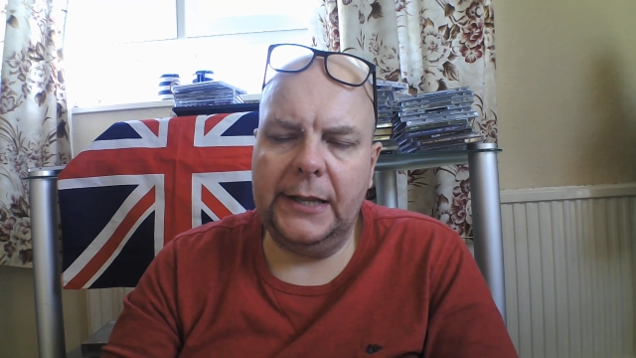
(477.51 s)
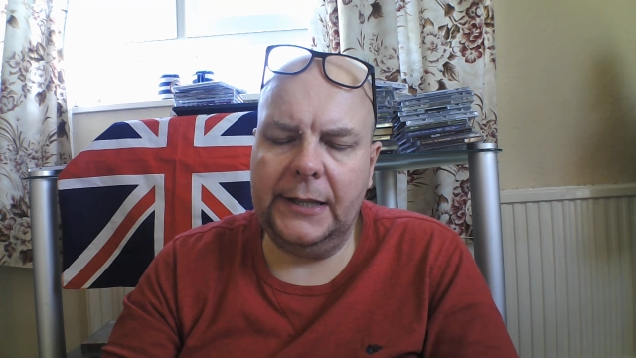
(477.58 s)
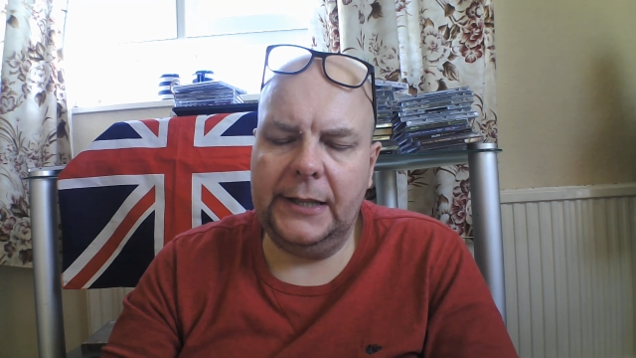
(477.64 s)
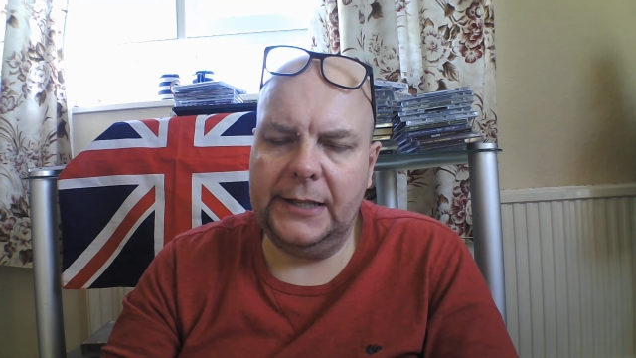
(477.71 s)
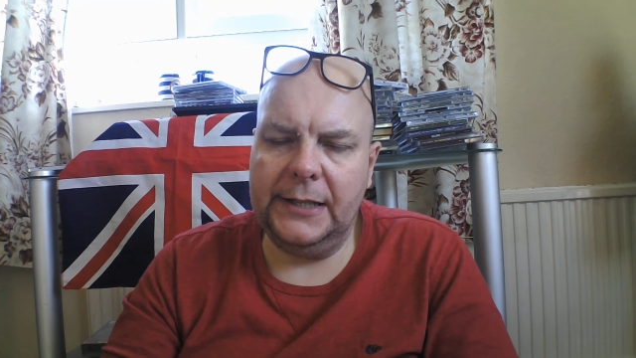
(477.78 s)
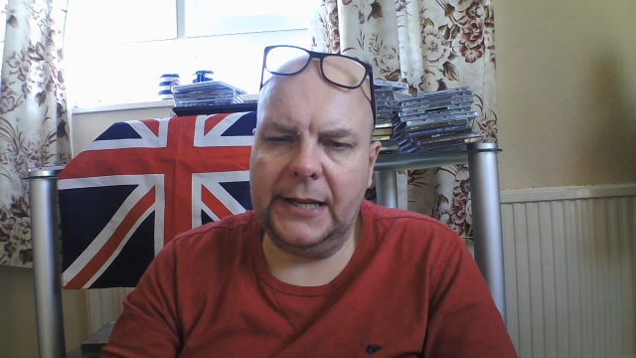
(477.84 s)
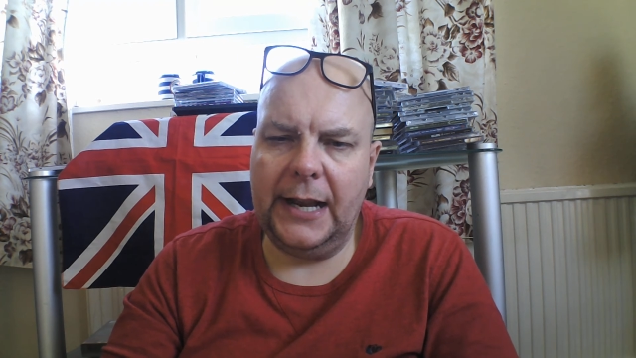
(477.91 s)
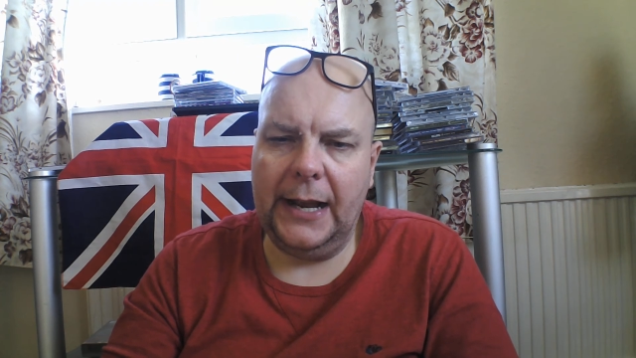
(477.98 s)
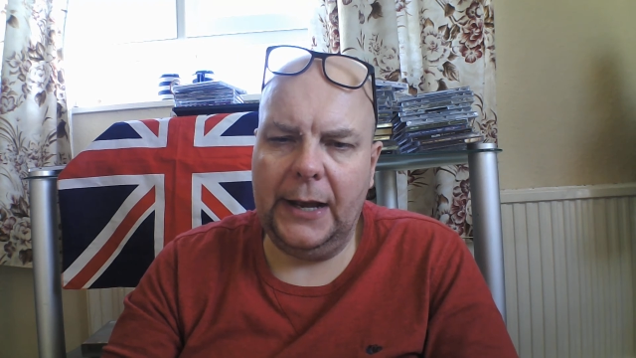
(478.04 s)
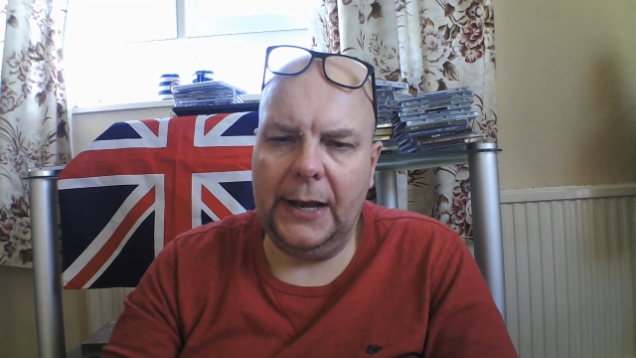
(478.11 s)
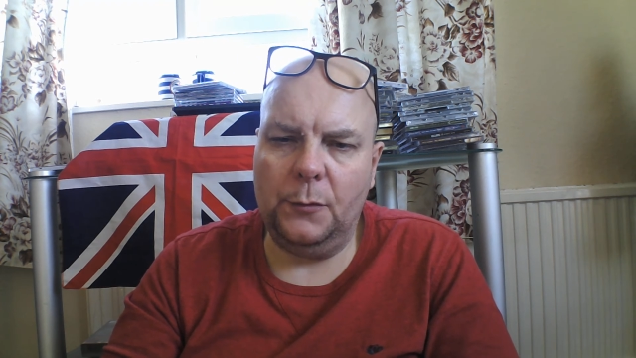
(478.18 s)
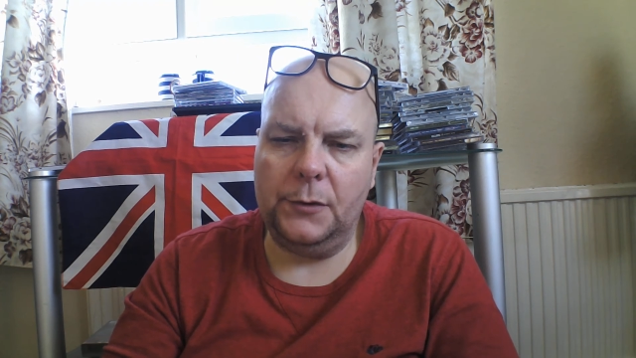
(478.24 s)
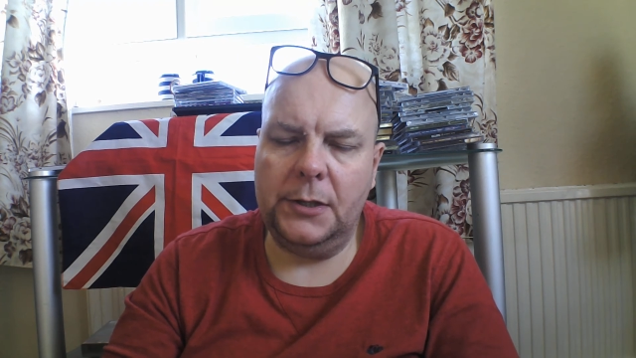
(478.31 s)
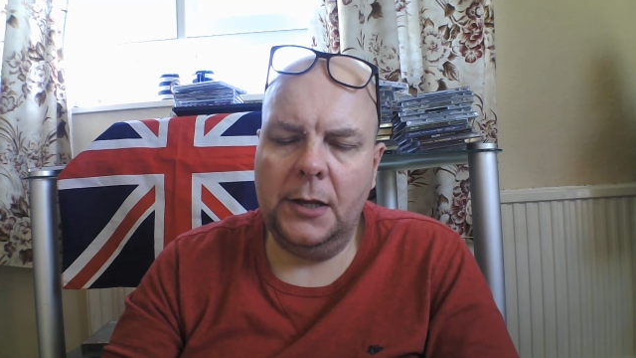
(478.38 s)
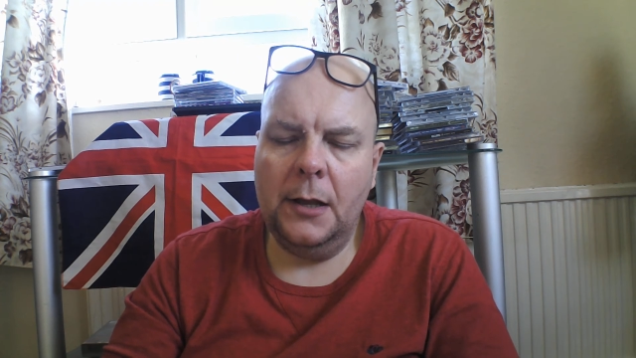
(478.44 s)

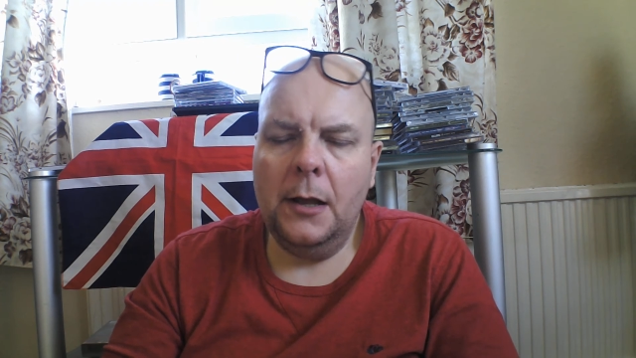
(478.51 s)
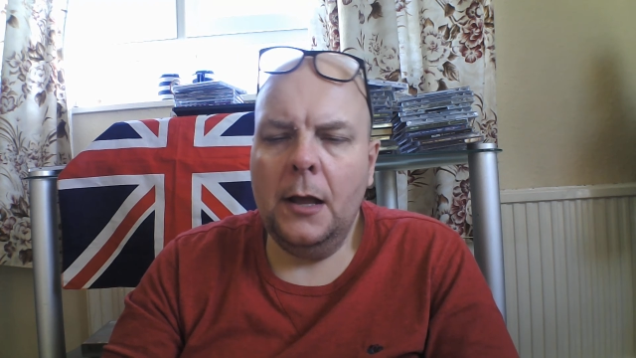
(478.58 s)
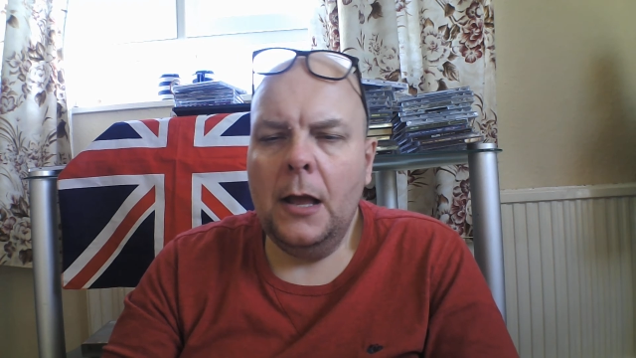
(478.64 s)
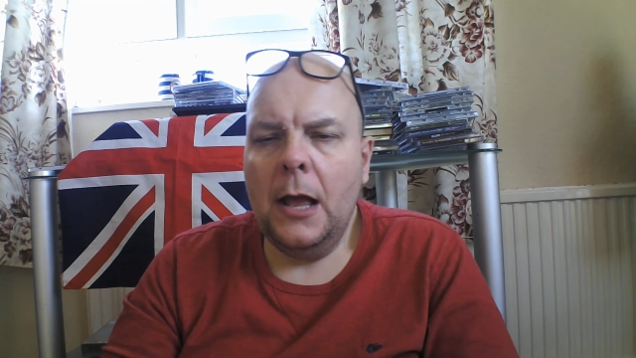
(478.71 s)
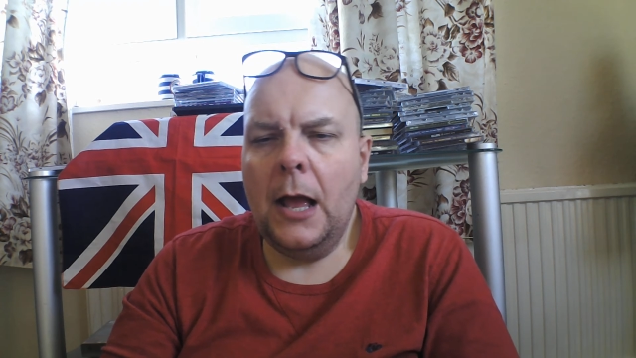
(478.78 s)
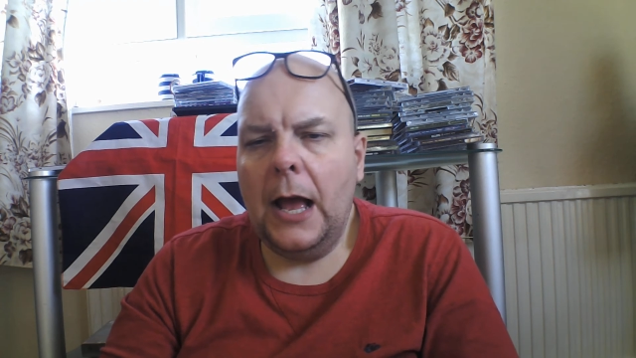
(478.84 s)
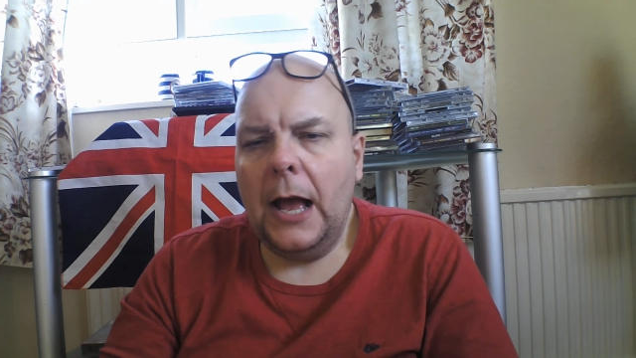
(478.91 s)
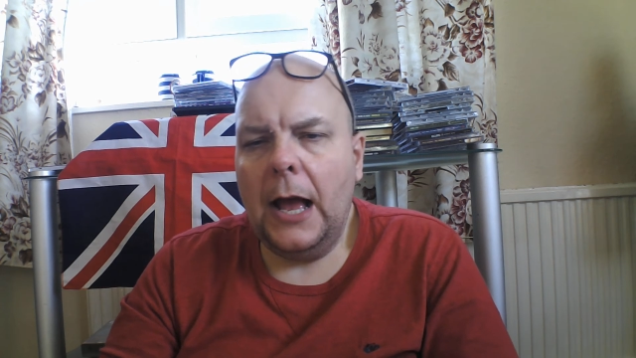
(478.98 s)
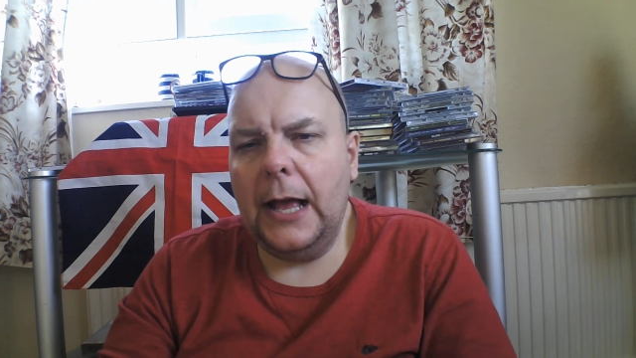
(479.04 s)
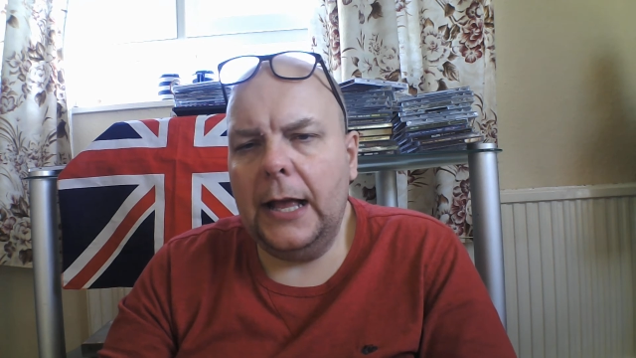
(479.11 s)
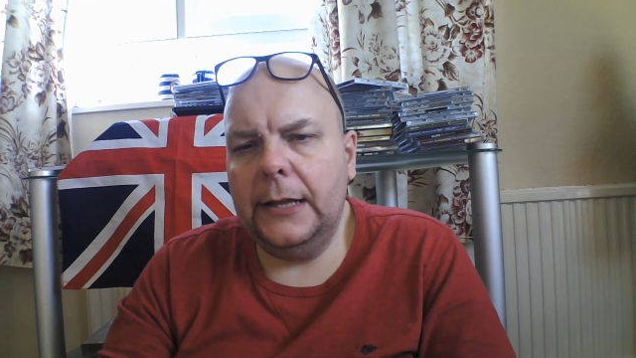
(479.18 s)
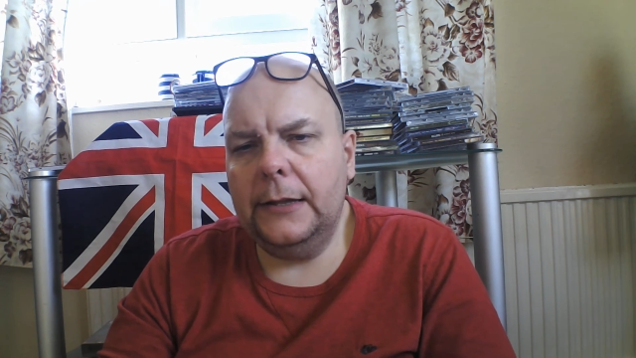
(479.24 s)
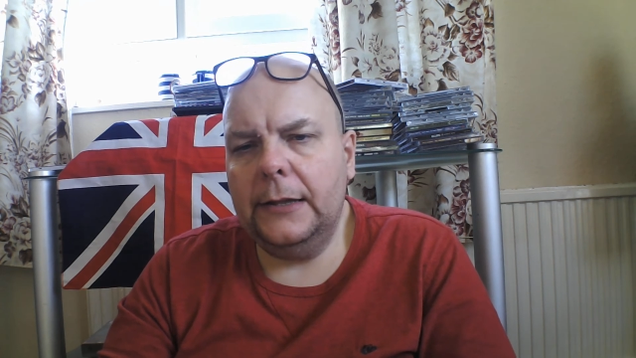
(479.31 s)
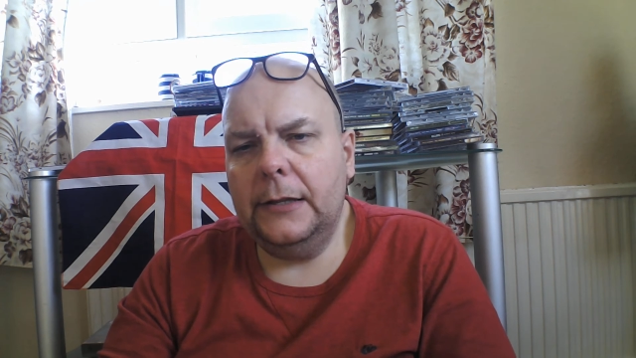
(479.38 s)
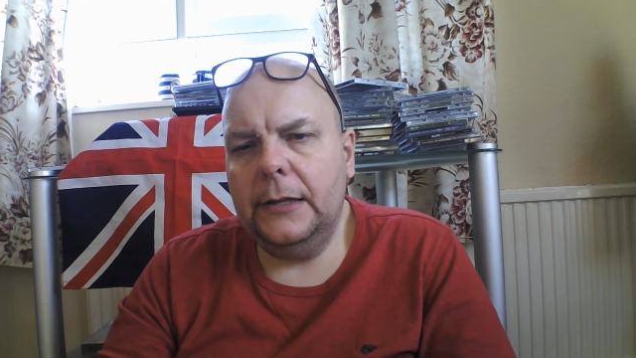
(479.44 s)
discount.
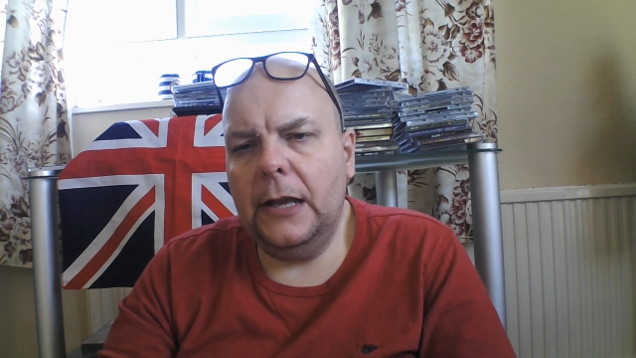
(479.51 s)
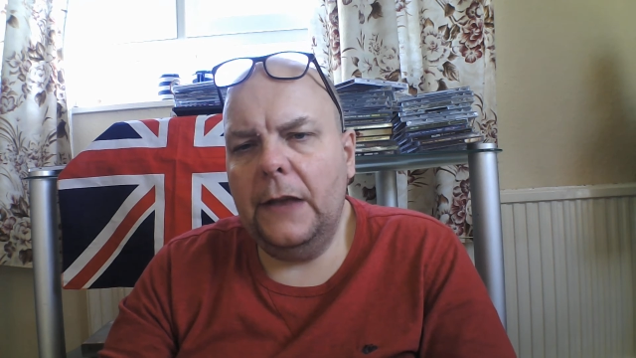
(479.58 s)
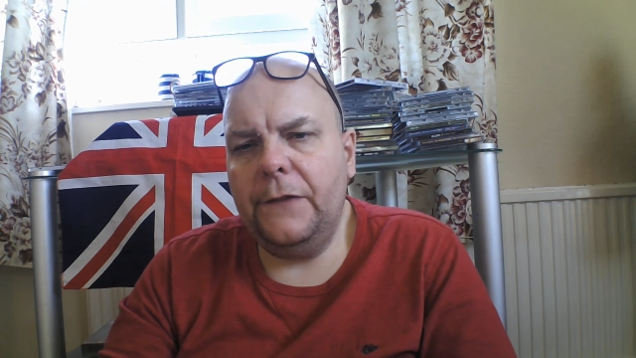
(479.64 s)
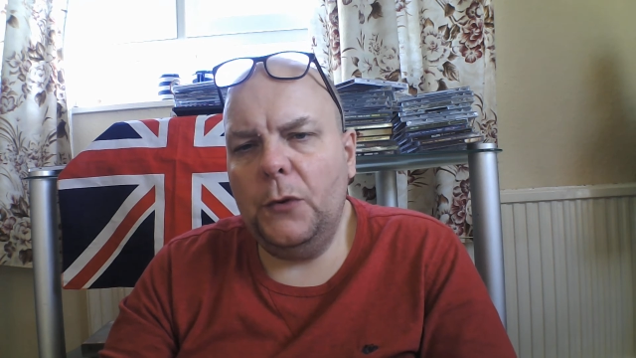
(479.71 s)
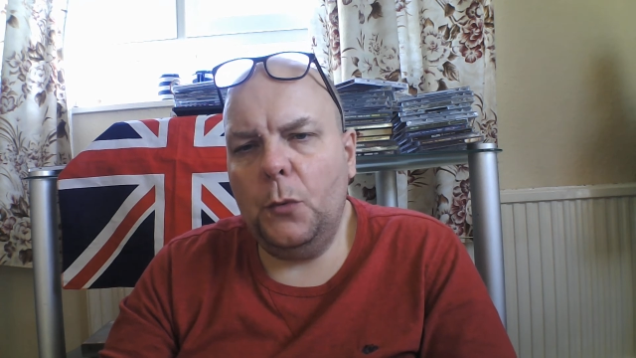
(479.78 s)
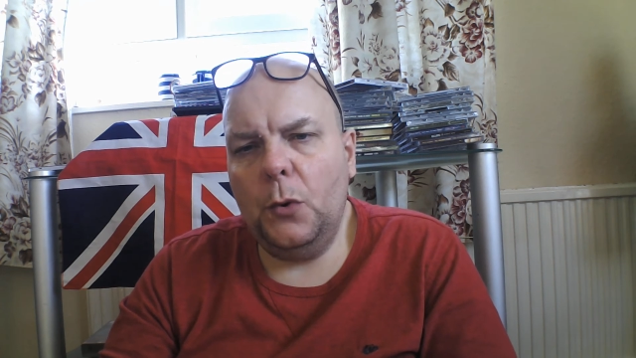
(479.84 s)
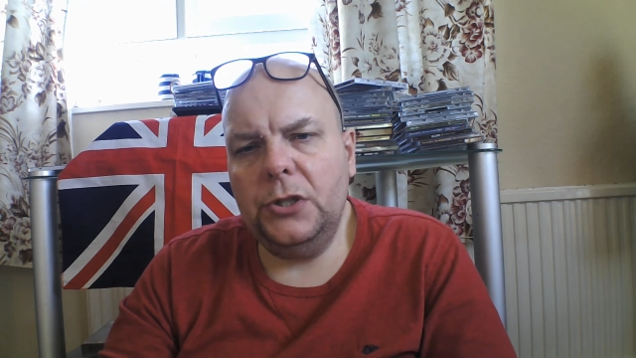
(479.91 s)
And if you want